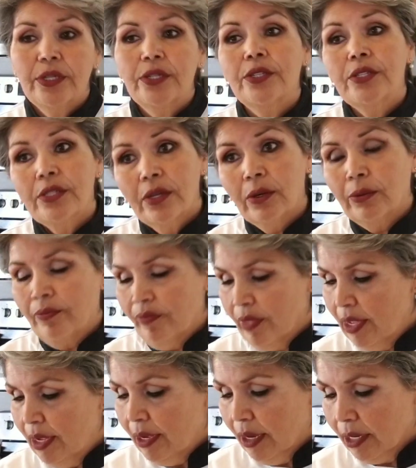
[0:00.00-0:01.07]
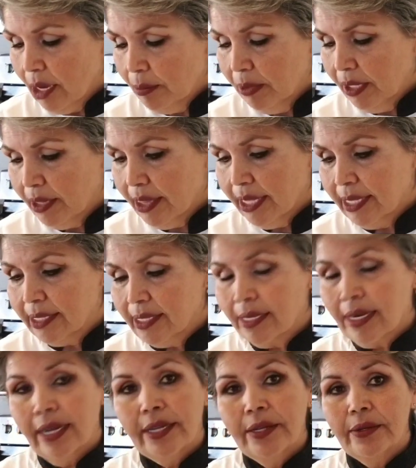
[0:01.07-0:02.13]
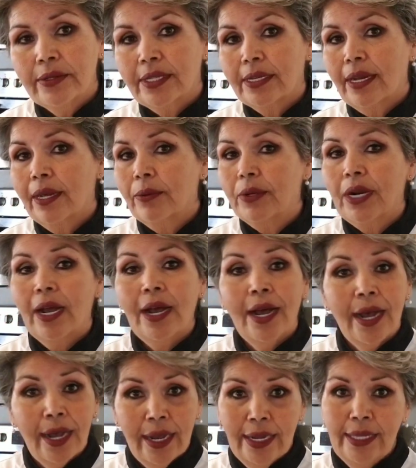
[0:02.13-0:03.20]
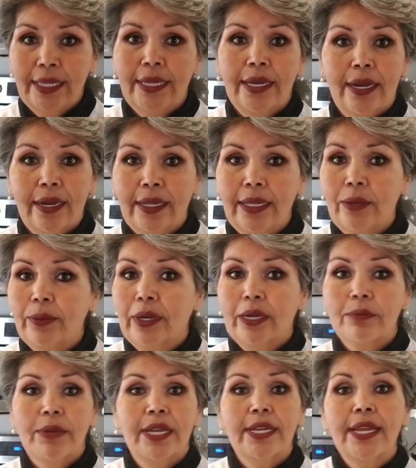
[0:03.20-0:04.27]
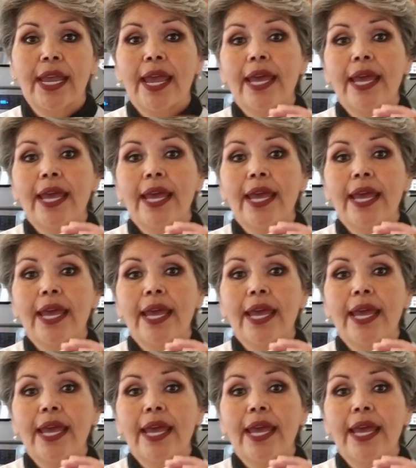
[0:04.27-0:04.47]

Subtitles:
So a couple of things that I used, and I would highly, highly recommend.